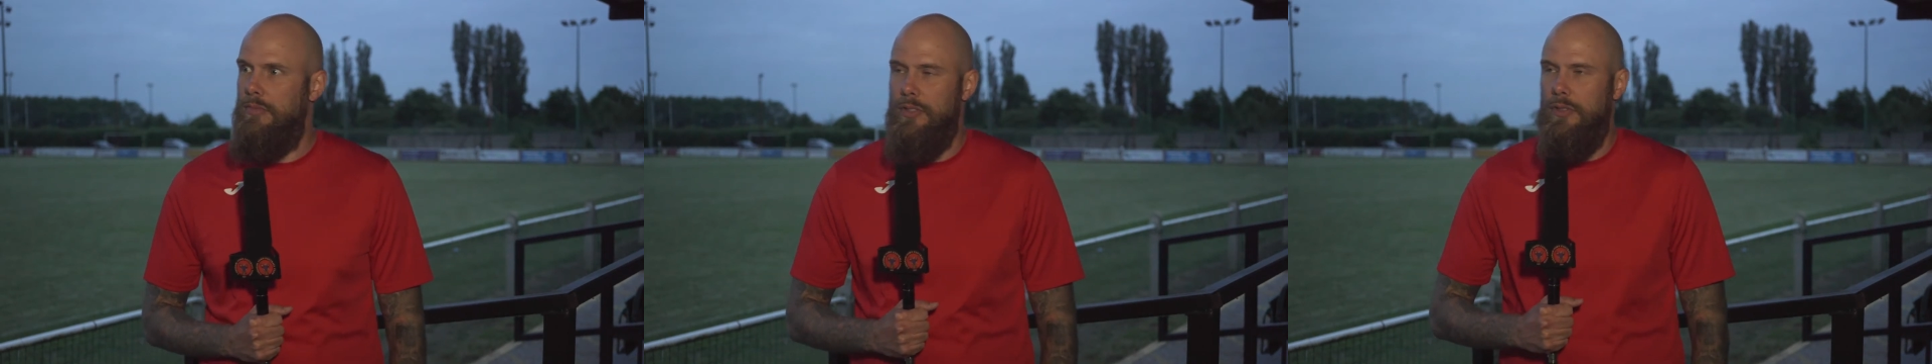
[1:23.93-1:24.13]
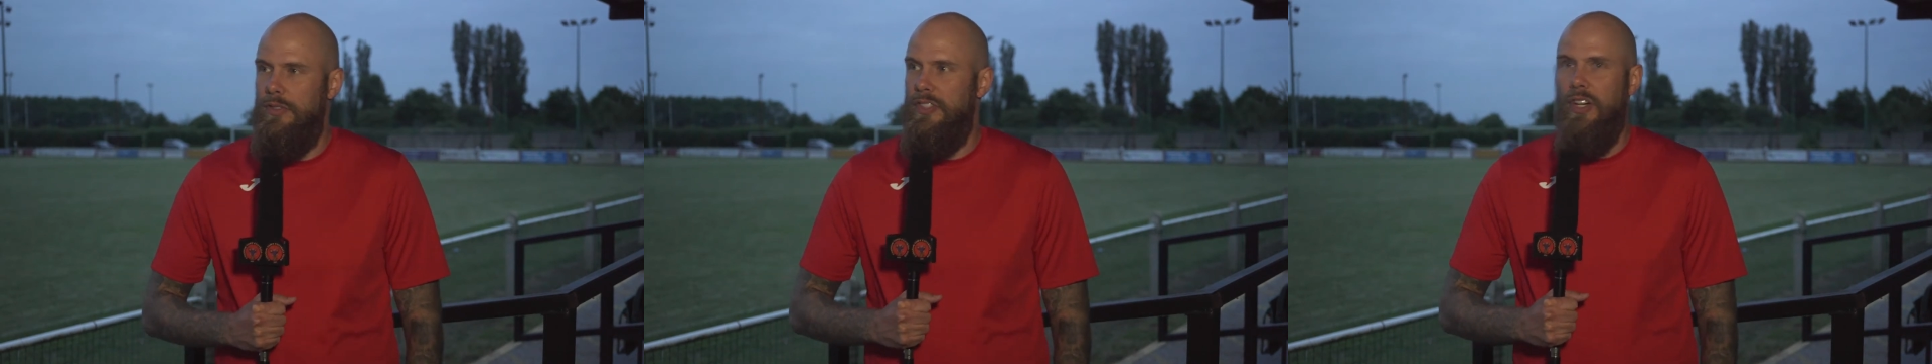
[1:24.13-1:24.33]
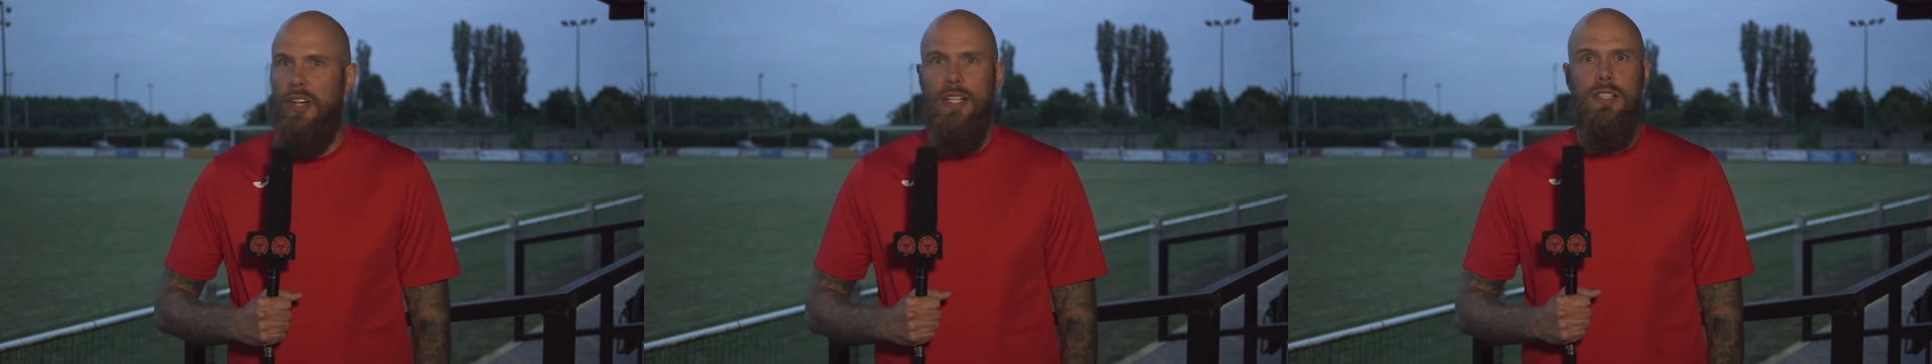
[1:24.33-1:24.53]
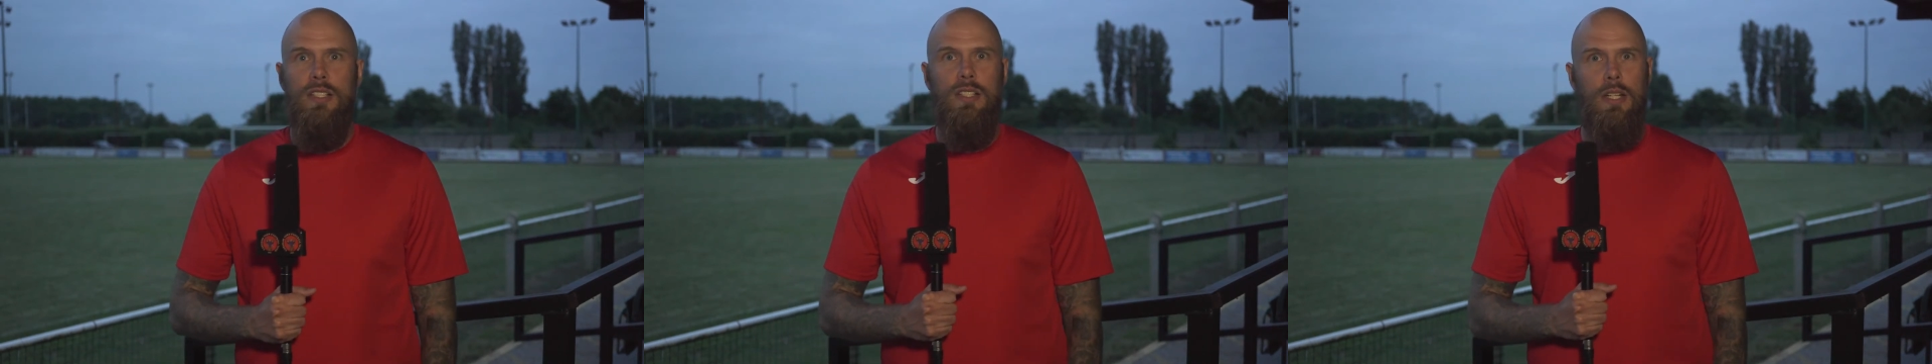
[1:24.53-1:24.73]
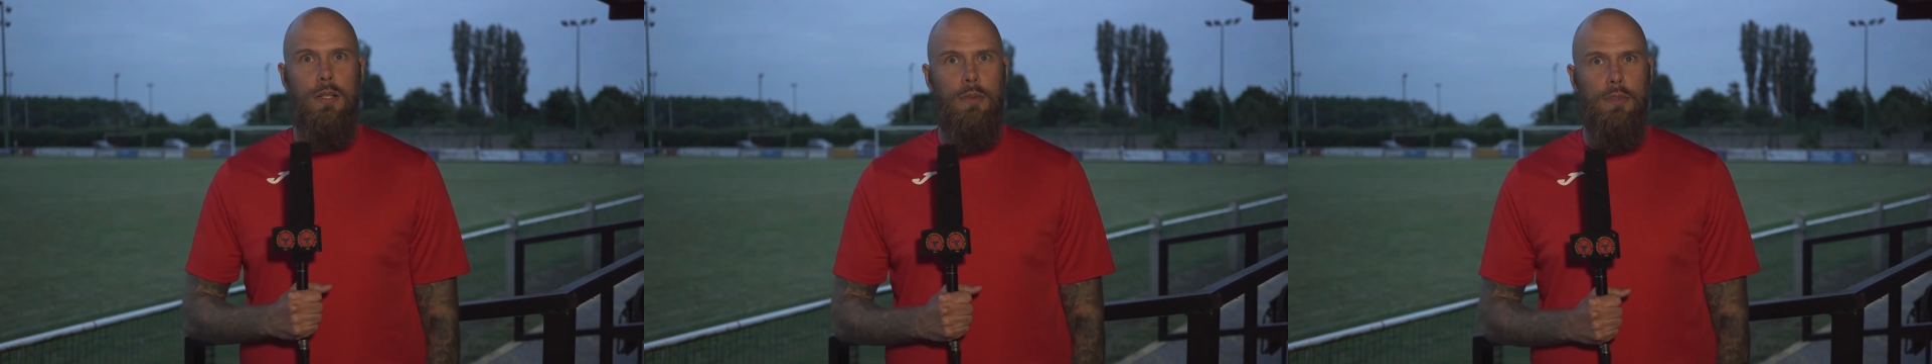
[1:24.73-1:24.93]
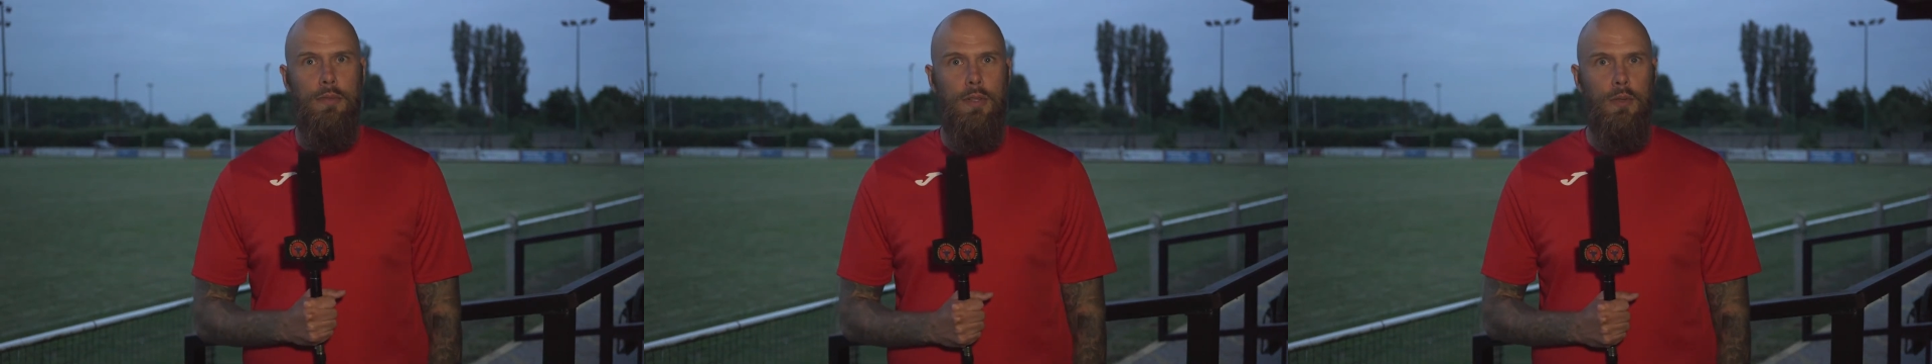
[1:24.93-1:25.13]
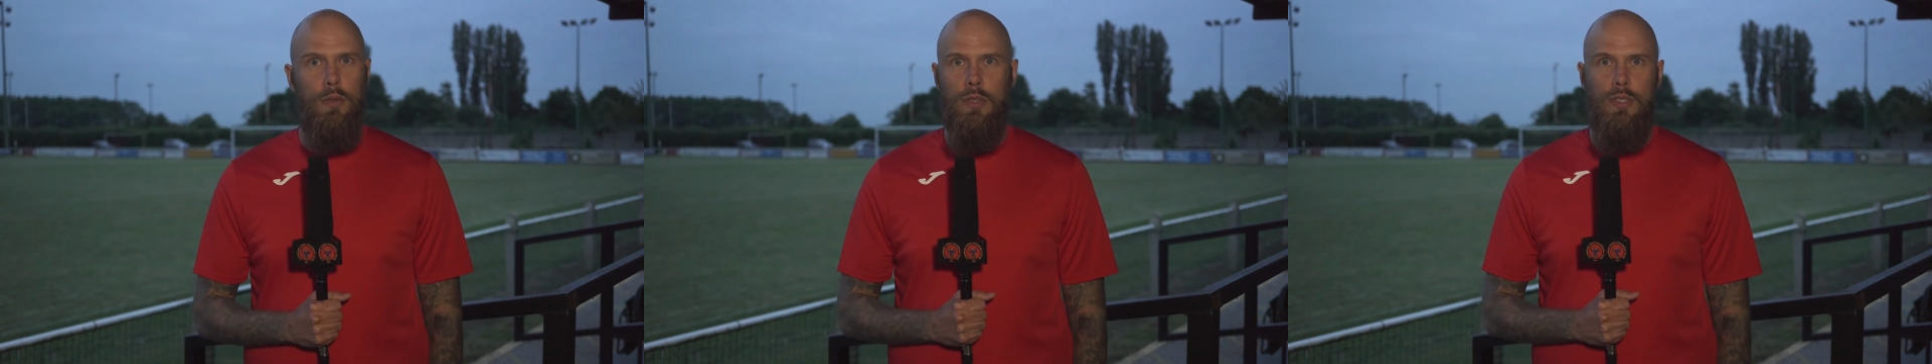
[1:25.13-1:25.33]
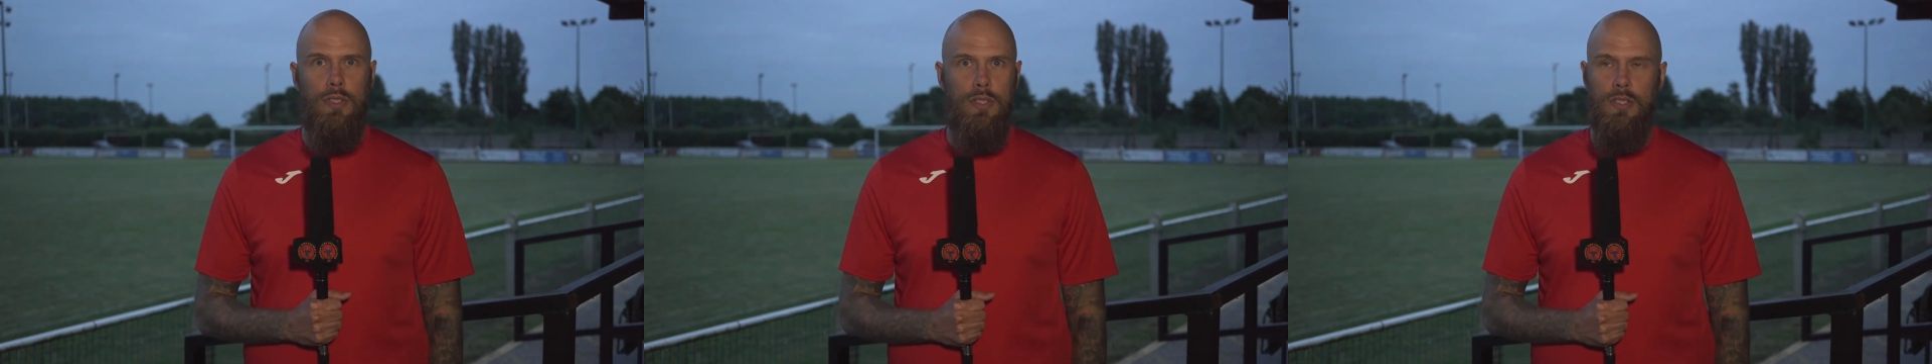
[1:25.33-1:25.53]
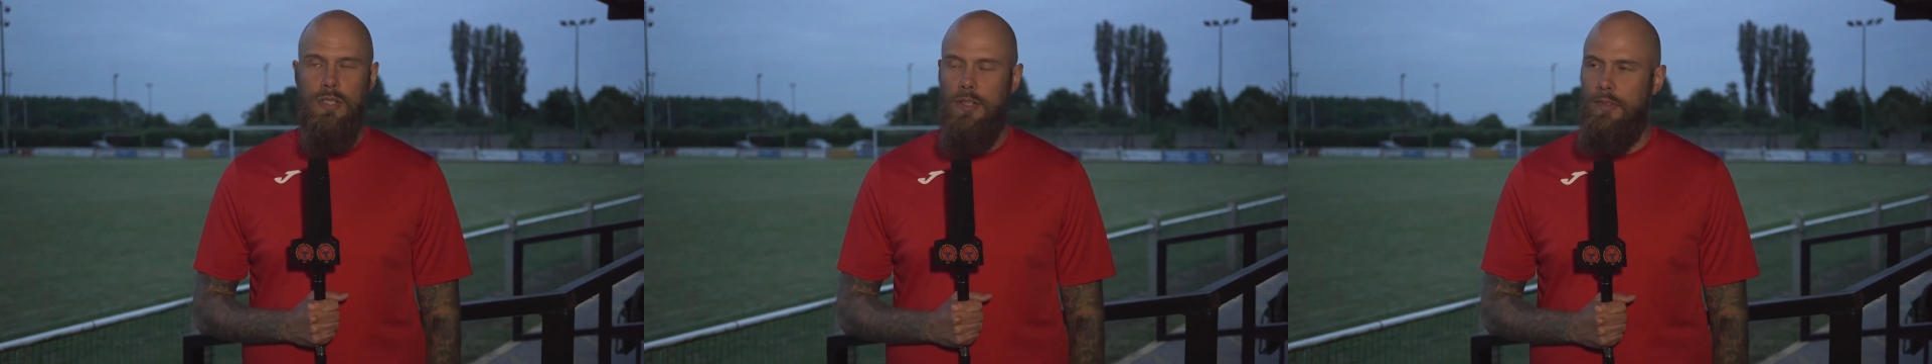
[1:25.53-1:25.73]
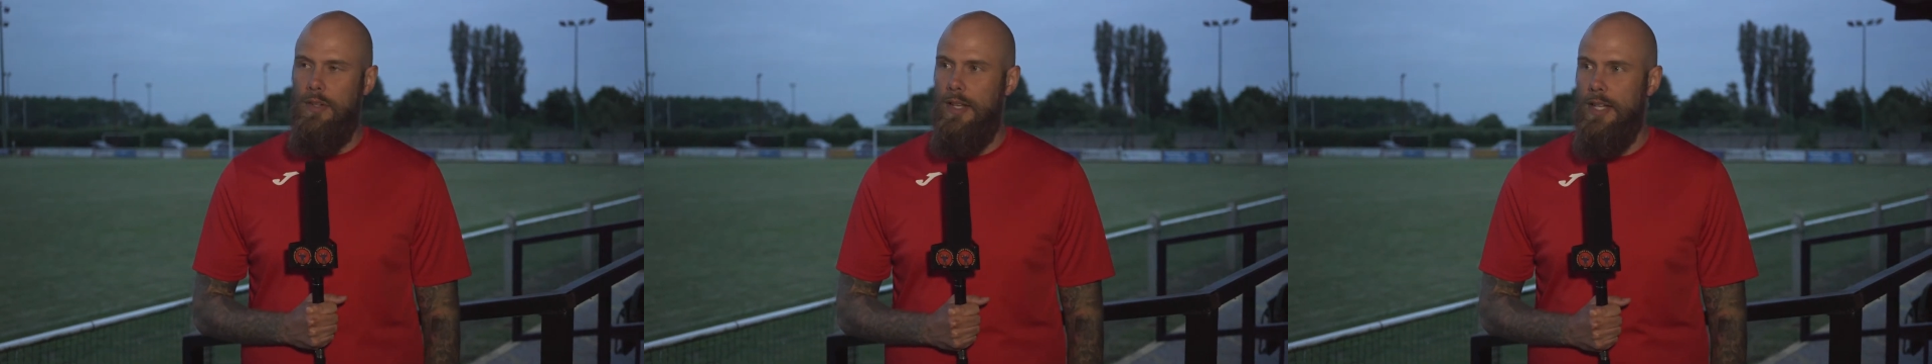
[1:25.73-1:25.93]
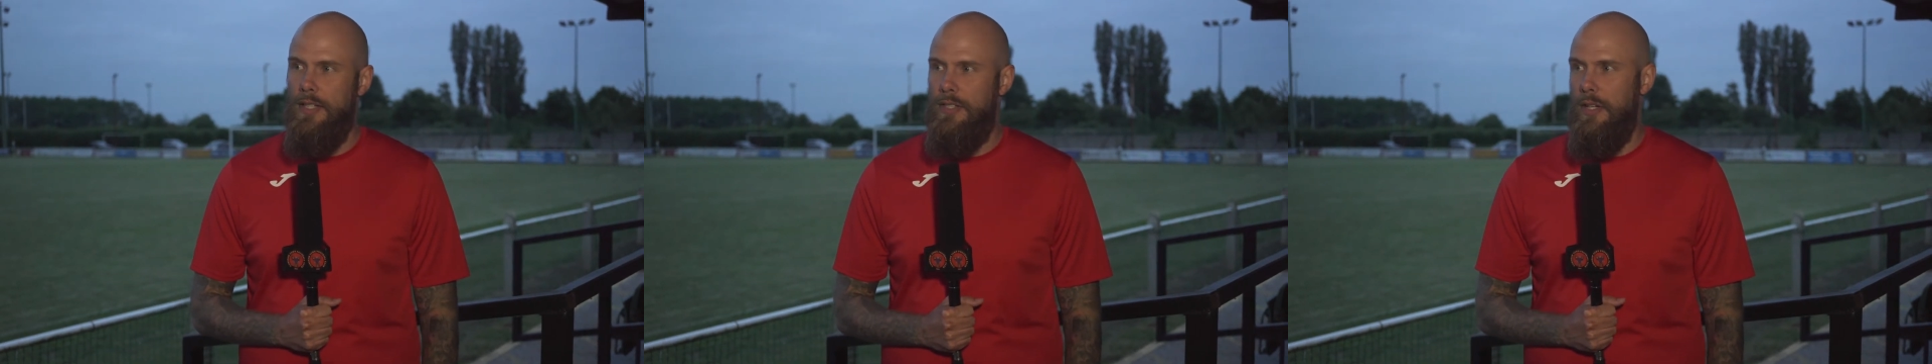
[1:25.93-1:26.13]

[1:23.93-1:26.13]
sort of 9 centre midfielders and stuff like that.